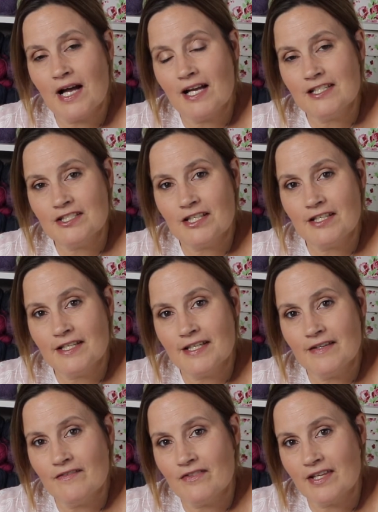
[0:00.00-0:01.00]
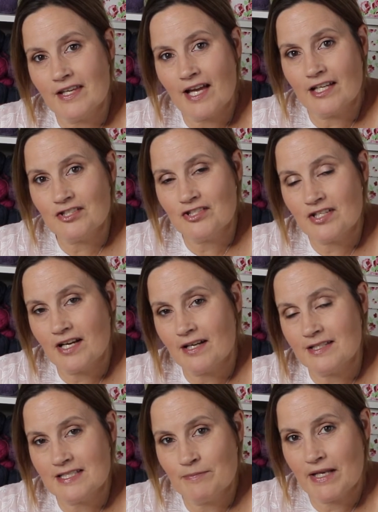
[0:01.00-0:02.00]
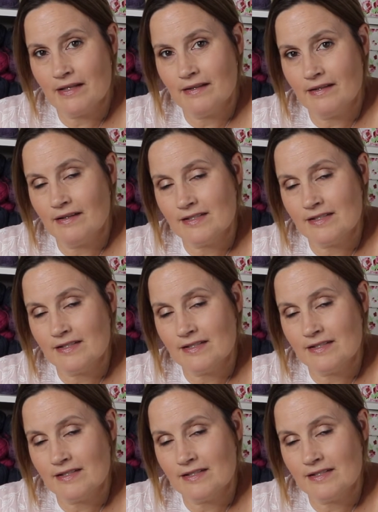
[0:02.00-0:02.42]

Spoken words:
I shall leave the hashtag spelling